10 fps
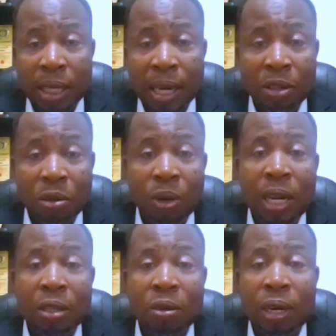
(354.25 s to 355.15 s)
and somebody
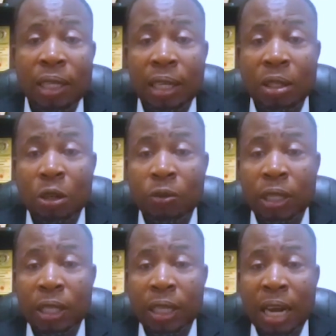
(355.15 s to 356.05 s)
has collected
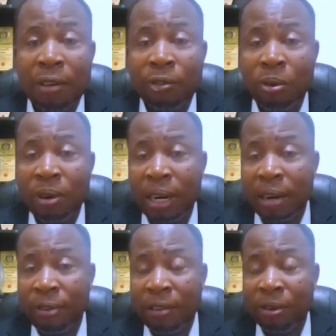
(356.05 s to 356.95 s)
subsidy at 400,
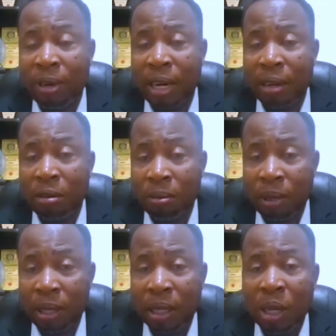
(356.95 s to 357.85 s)
500 and
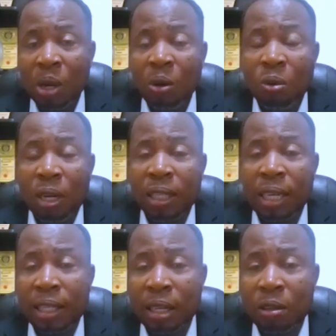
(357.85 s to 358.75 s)
something. What's the
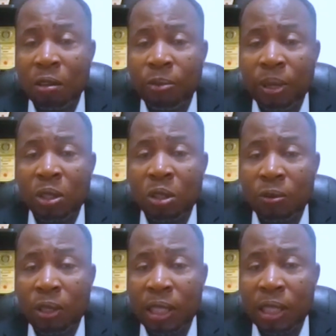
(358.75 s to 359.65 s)
essence of paying
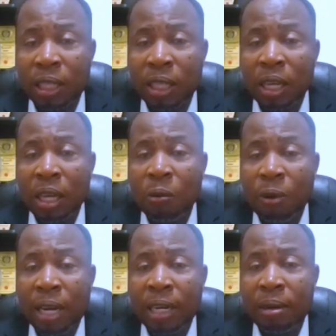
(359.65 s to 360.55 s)
subsidy
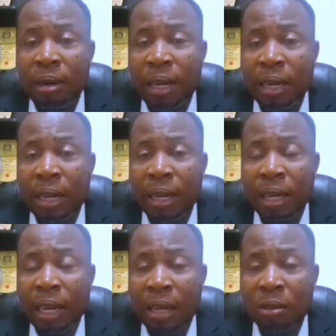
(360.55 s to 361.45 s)
when in
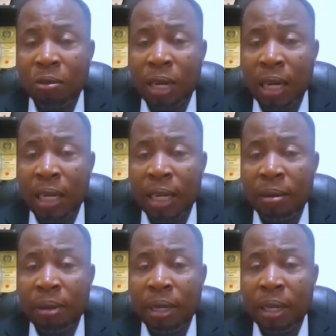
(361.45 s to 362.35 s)
Kaduna,
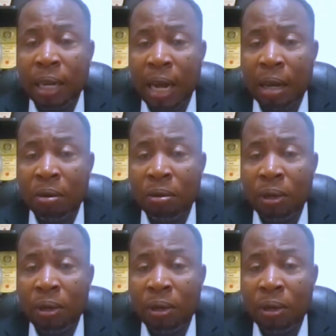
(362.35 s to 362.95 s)
in Kano,